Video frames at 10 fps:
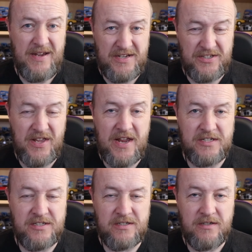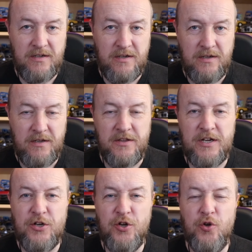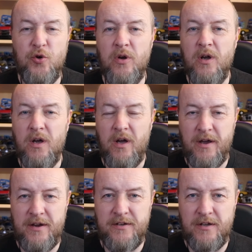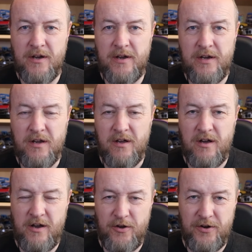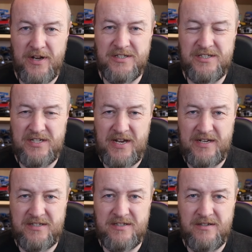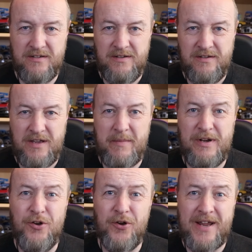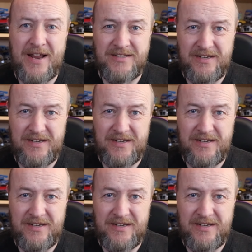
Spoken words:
it's this, the new Hyundai Ioniq 6. I mean, look at